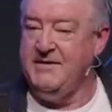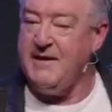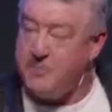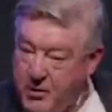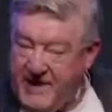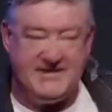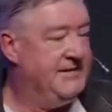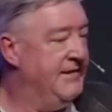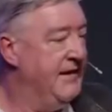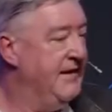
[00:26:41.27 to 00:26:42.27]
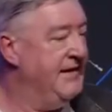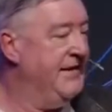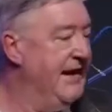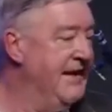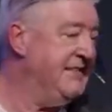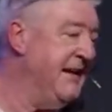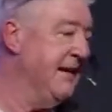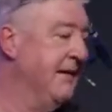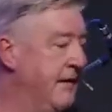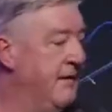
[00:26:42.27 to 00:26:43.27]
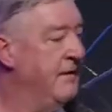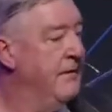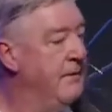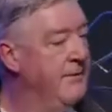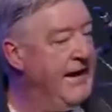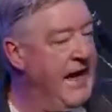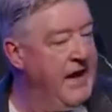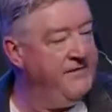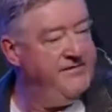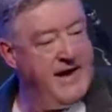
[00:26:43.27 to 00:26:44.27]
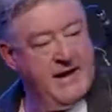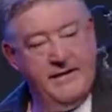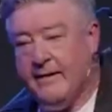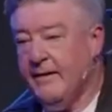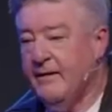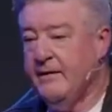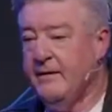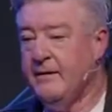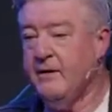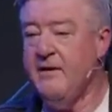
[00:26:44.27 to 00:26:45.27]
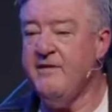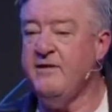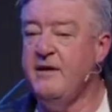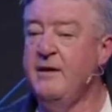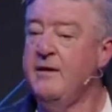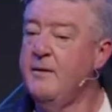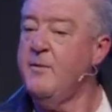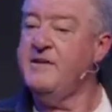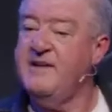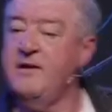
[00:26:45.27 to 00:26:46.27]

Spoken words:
to the priest, and they said, listen, we can't find the grave. The priest